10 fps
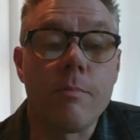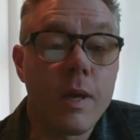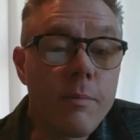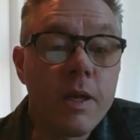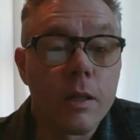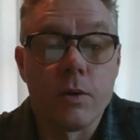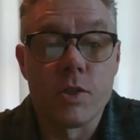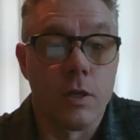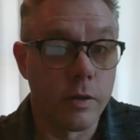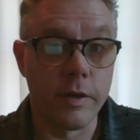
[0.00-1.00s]
may be
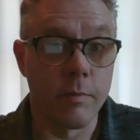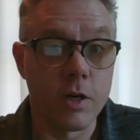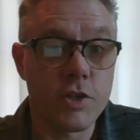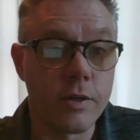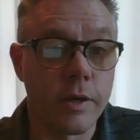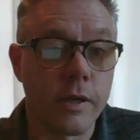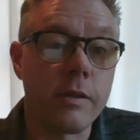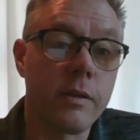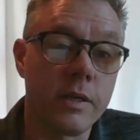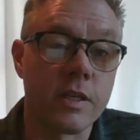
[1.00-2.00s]
closed longer than March
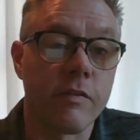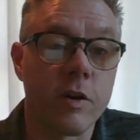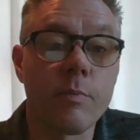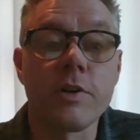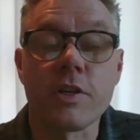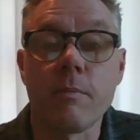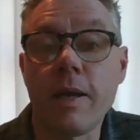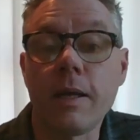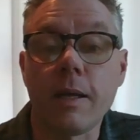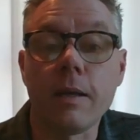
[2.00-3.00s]
30th, as Governor Pritzker
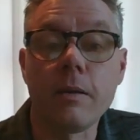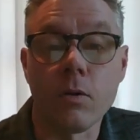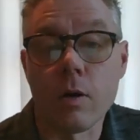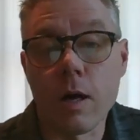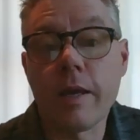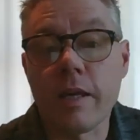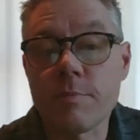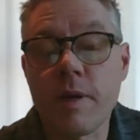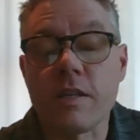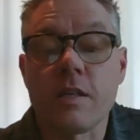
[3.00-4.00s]
mandated, or in our case,
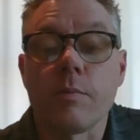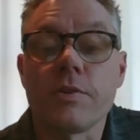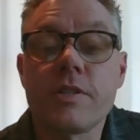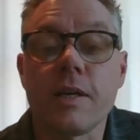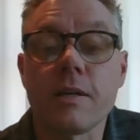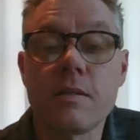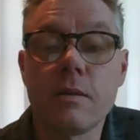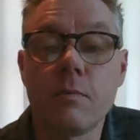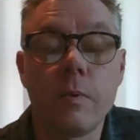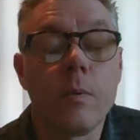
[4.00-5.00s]
past April 6th.
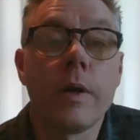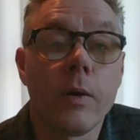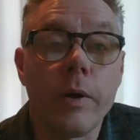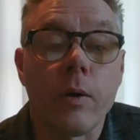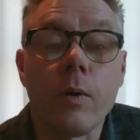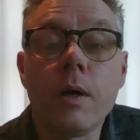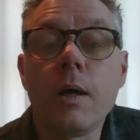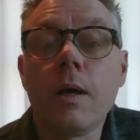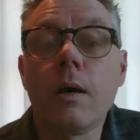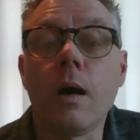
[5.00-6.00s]
We don't know.
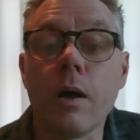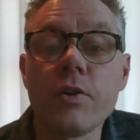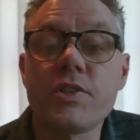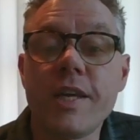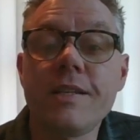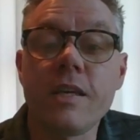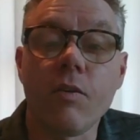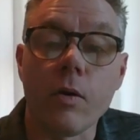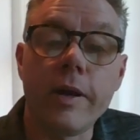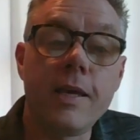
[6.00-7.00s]
Other states have
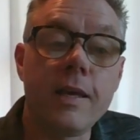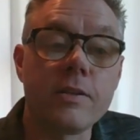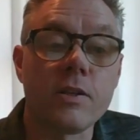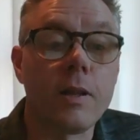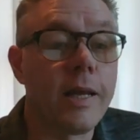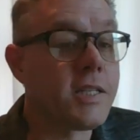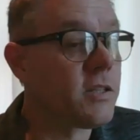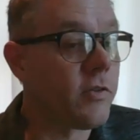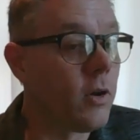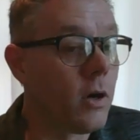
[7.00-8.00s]
already canceled
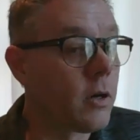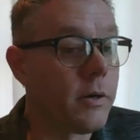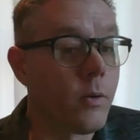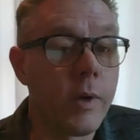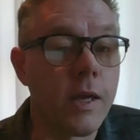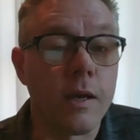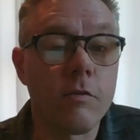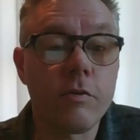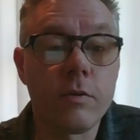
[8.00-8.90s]
classes for longer than we have.